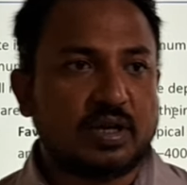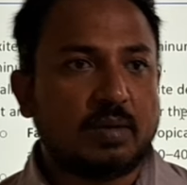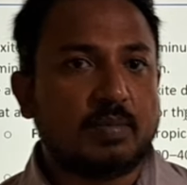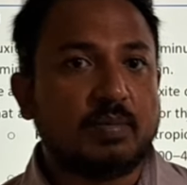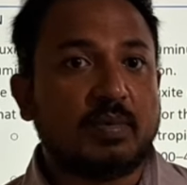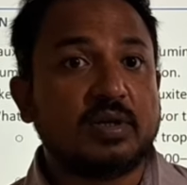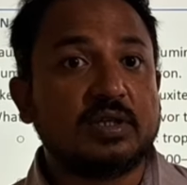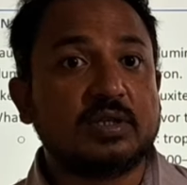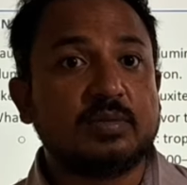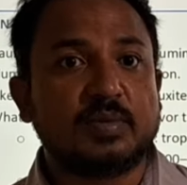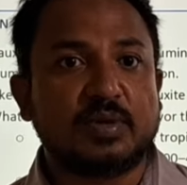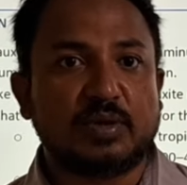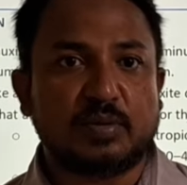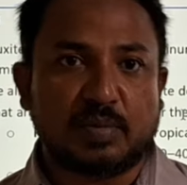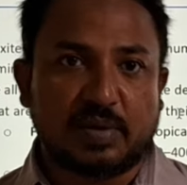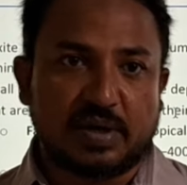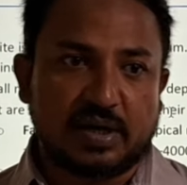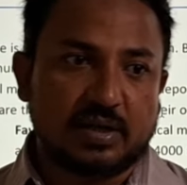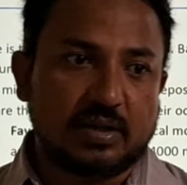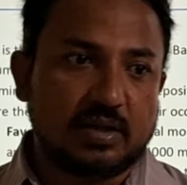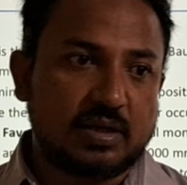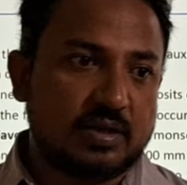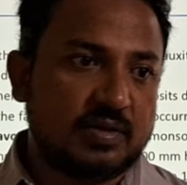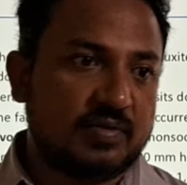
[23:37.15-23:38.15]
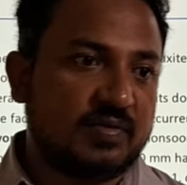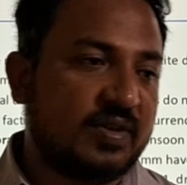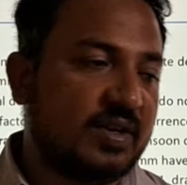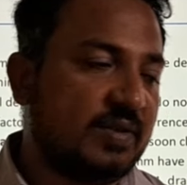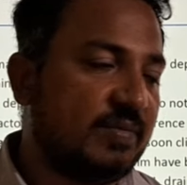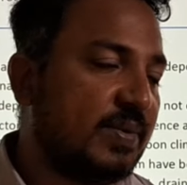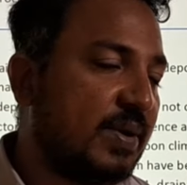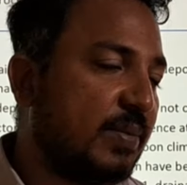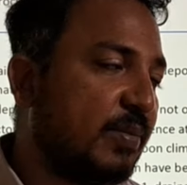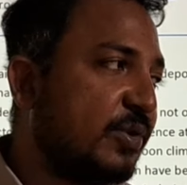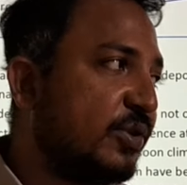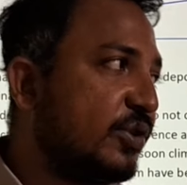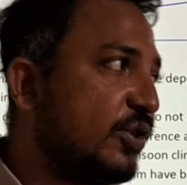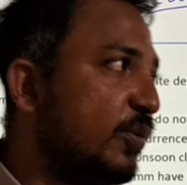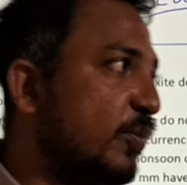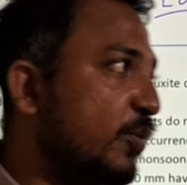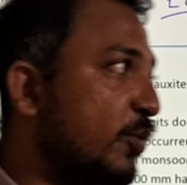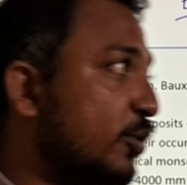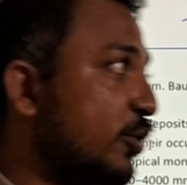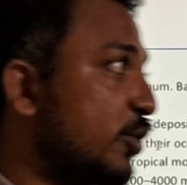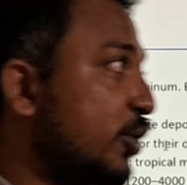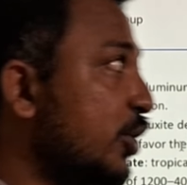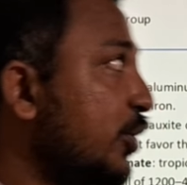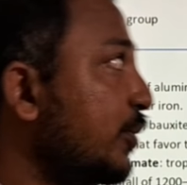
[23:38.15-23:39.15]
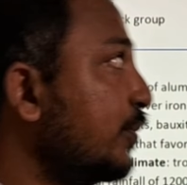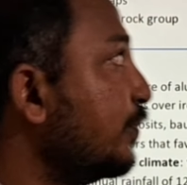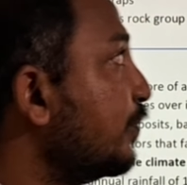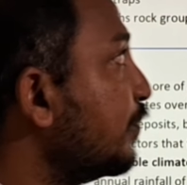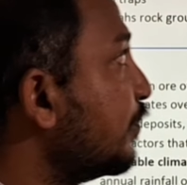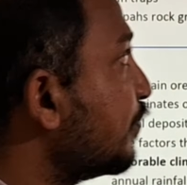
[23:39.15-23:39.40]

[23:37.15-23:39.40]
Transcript: in Panchmatwadi, that is very famous deposition.